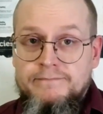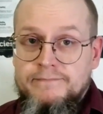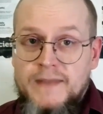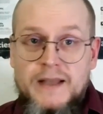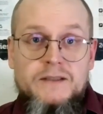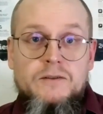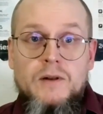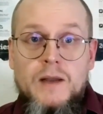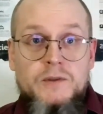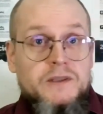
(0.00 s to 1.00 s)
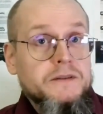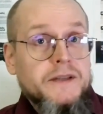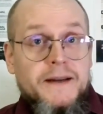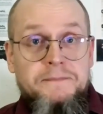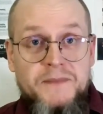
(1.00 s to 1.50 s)
That's all I wanted to
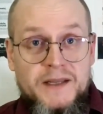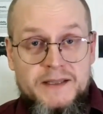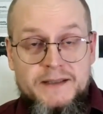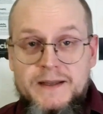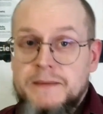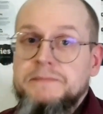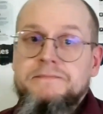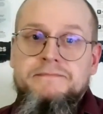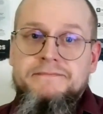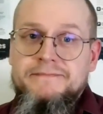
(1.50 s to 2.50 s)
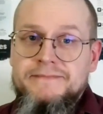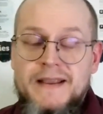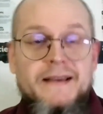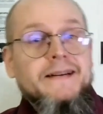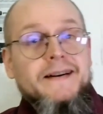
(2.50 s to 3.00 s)
say this time.
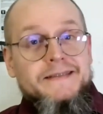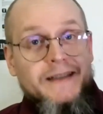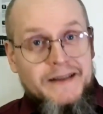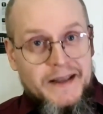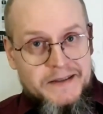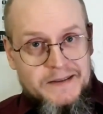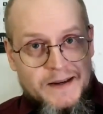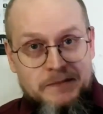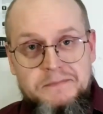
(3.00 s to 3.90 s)
Until next time.